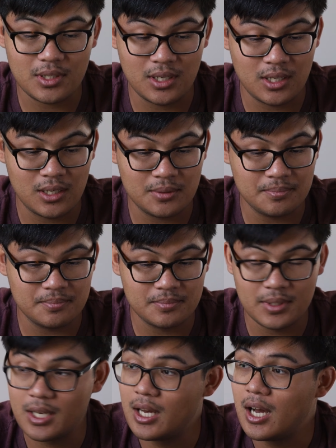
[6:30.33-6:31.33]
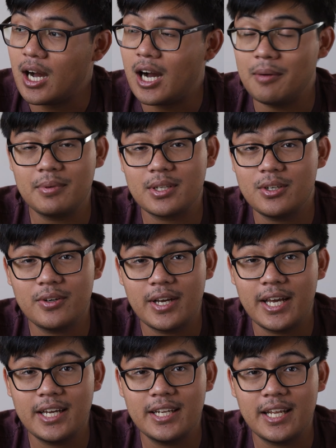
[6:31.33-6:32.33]
I'm going to go
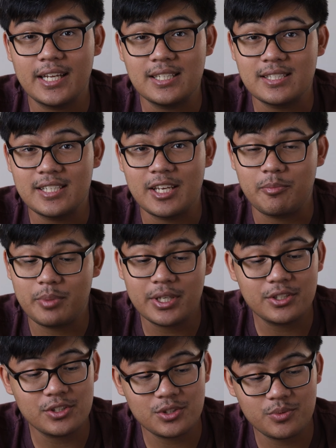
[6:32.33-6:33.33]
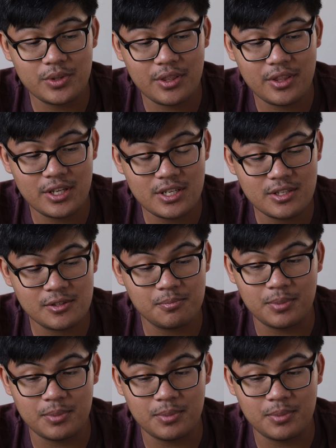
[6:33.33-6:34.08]
ahead and take pictures with this,